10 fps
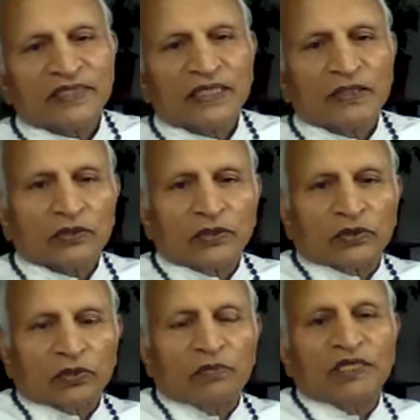
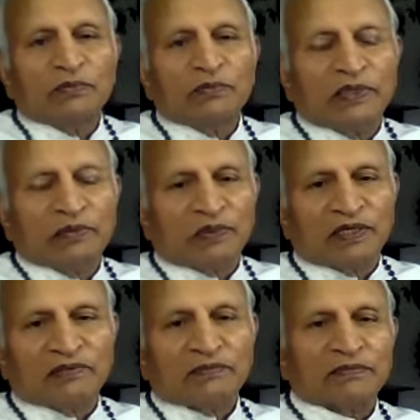So many
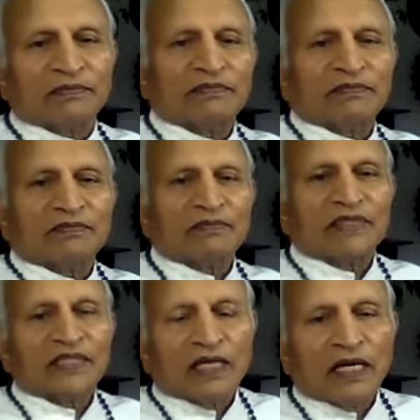people
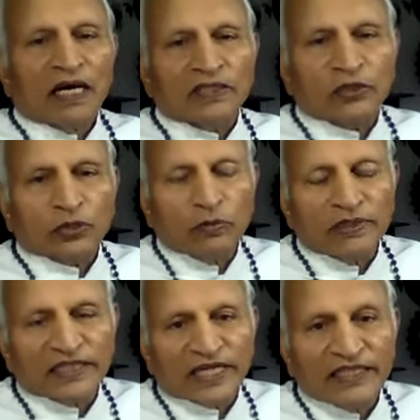are so
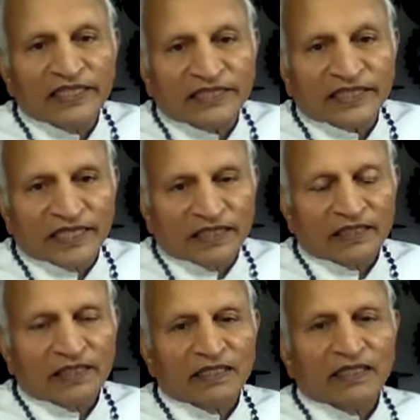much addicted.
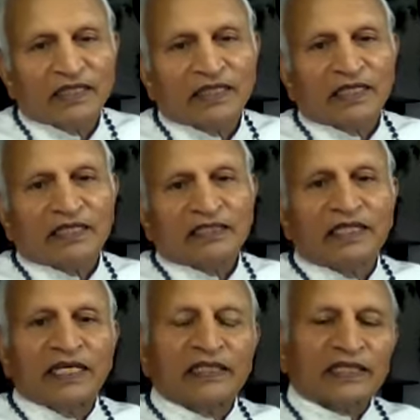
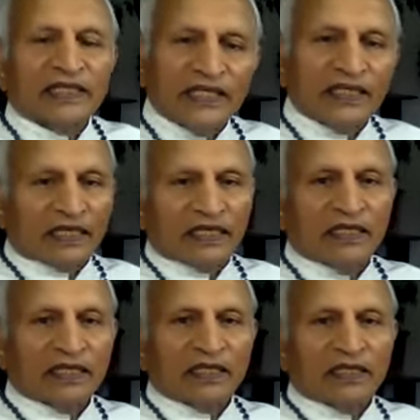They think
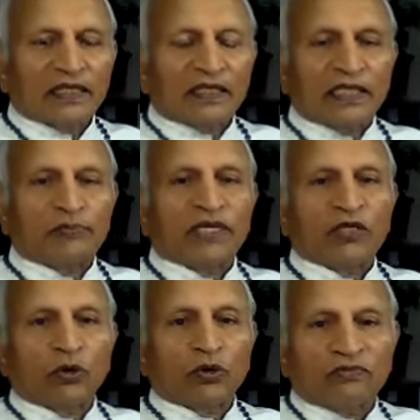if they
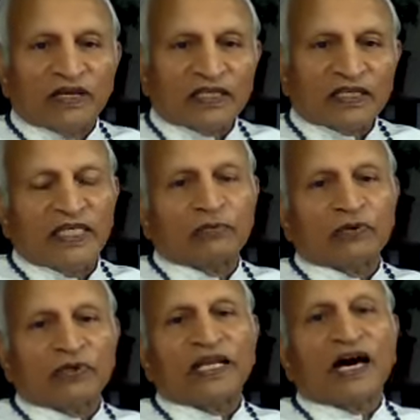don't work, they
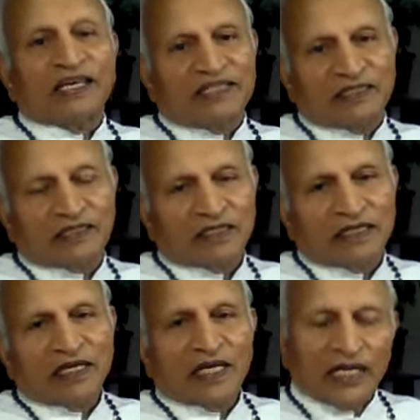will die.
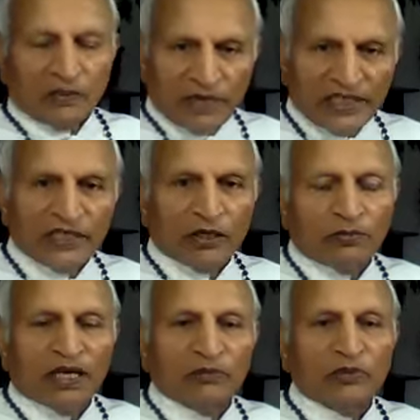And many of
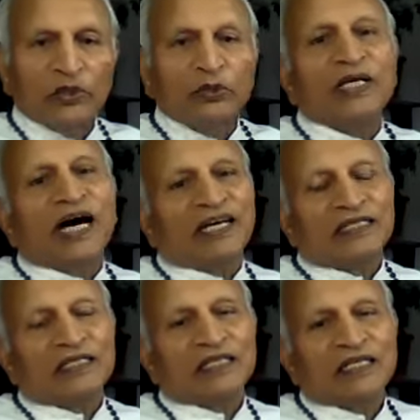them do die
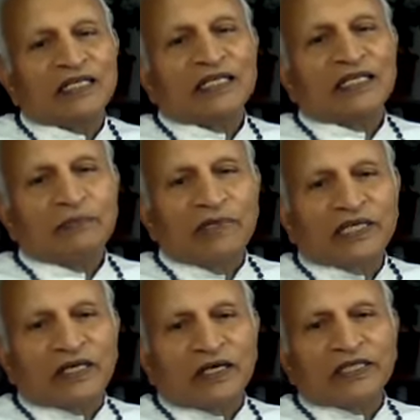
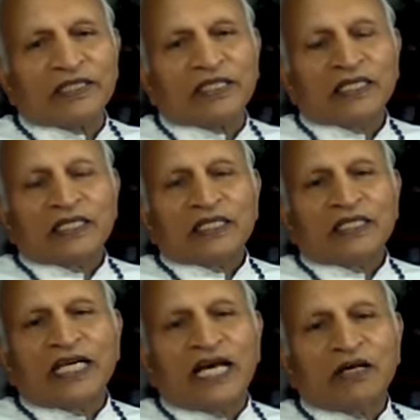because
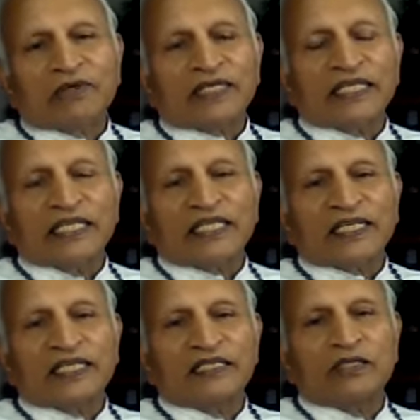they have
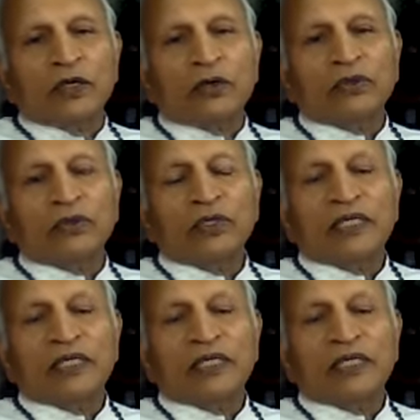created no